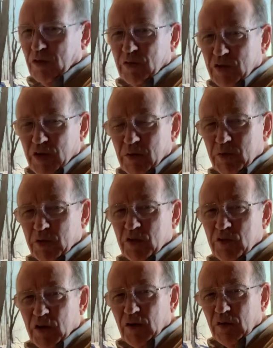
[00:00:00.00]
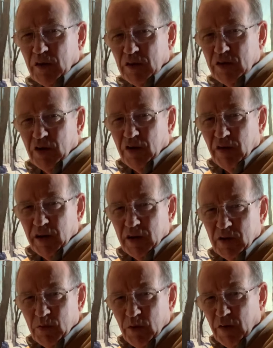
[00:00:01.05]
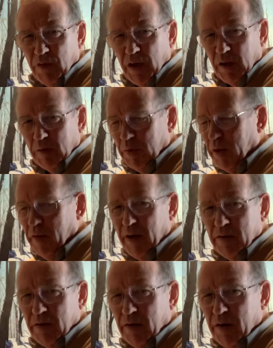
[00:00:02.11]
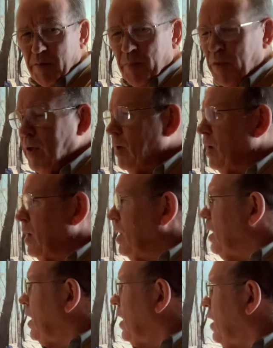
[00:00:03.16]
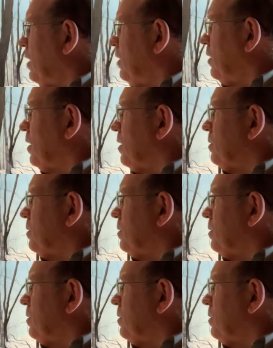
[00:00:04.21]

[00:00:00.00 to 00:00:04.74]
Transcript: course he was using oils. Acrylics weren't available at that time. And